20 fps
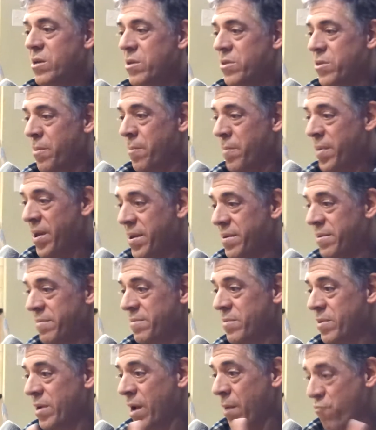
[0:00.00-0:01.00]
the
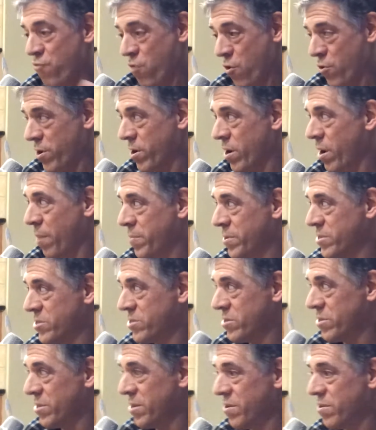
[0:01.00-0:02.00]
men got broken up
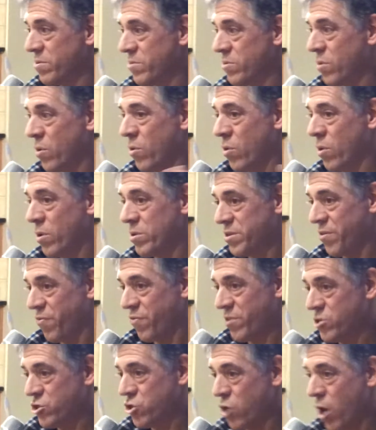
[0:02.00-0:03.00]
into all
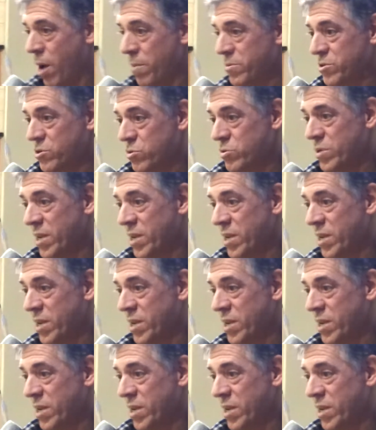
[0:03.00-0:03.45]
different jobs. They